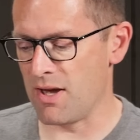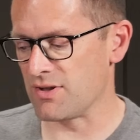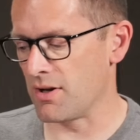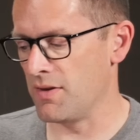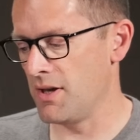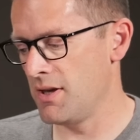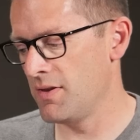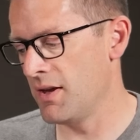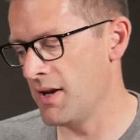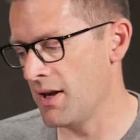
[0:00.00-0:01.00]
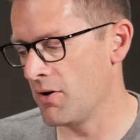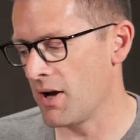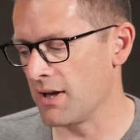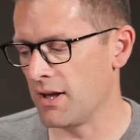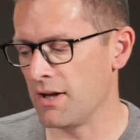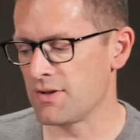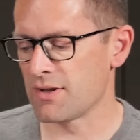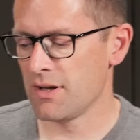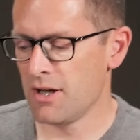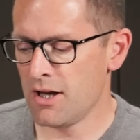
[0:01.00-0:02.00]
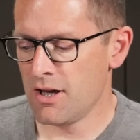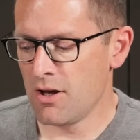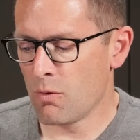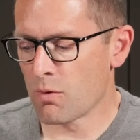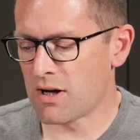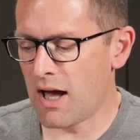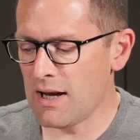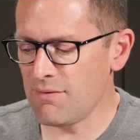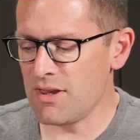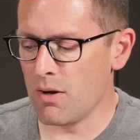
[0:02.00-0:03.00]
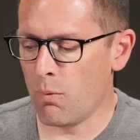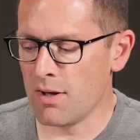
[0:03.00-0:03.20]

based on the NATO guidelines. We're kind of in the